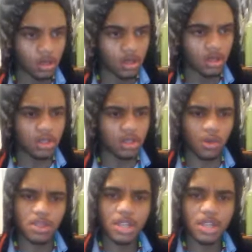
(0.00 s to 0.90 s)
So he
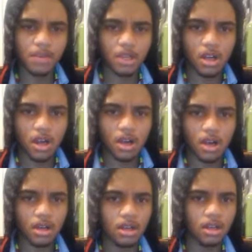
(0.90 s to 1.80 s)
stopped the car.
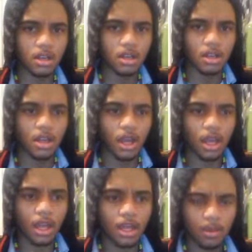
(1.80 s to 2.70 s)
And
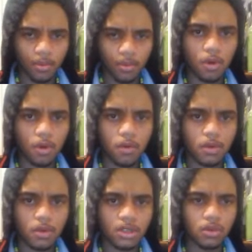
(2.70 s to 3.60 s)
he pulled over
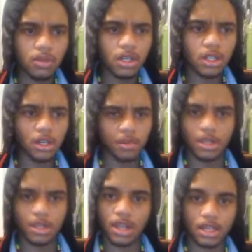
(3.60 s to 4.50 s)
and dude looking at me
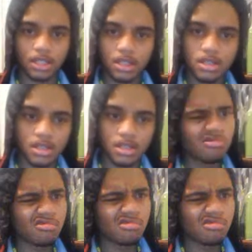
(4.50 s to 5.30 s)
like this.